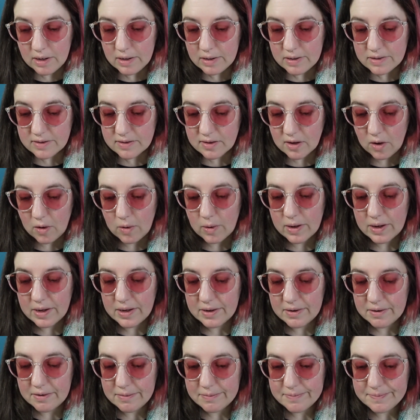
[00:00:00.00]
So,
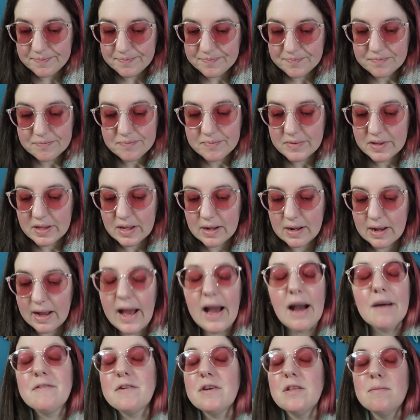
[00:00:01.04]

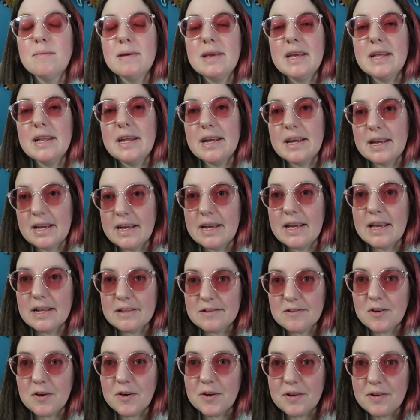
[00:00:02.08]
after the beginning, it
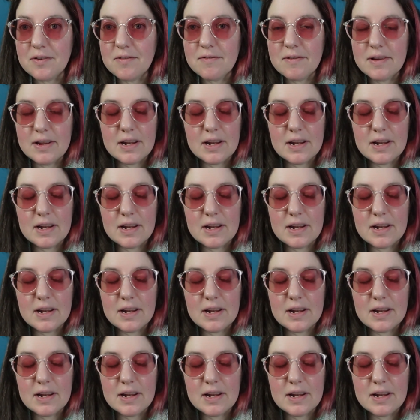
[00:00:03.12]
gets good,